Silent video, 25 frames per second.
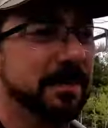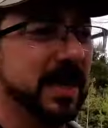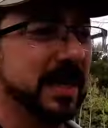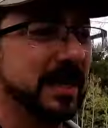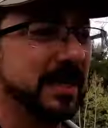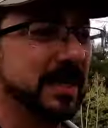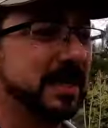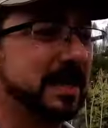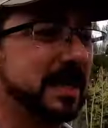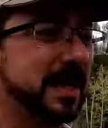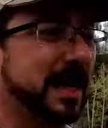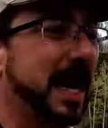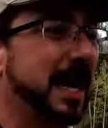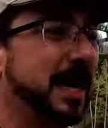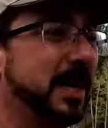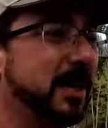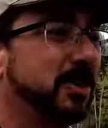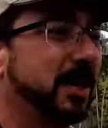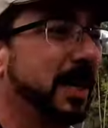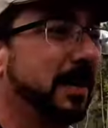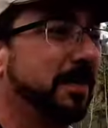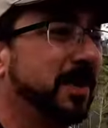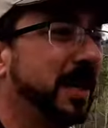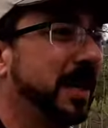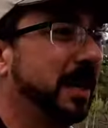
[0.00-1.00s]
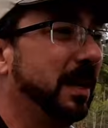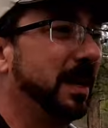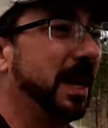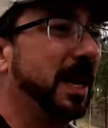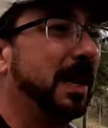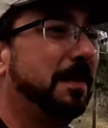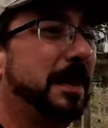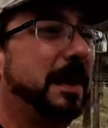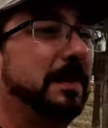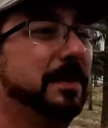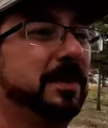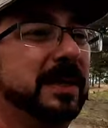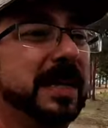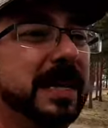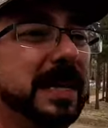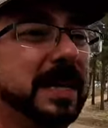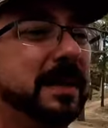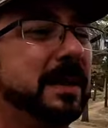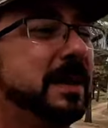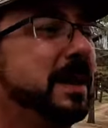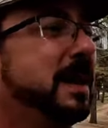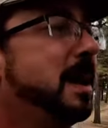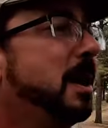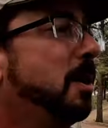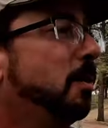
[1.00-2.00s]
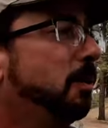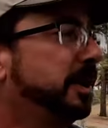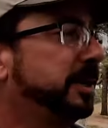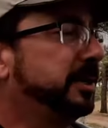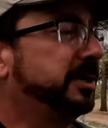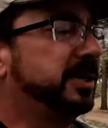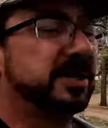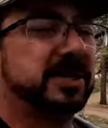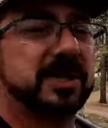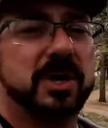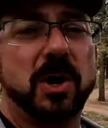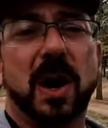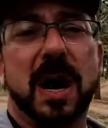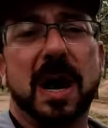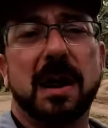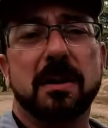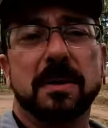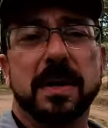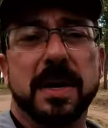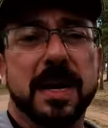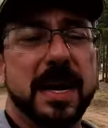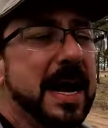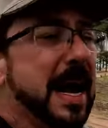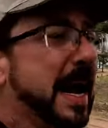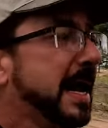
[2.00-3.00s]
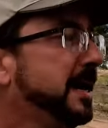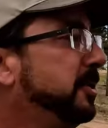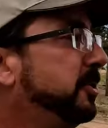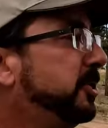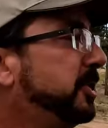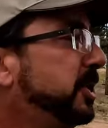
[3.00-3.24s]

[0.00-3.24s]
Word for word: This is the kind of trip that a lot of people need, where you just go out and you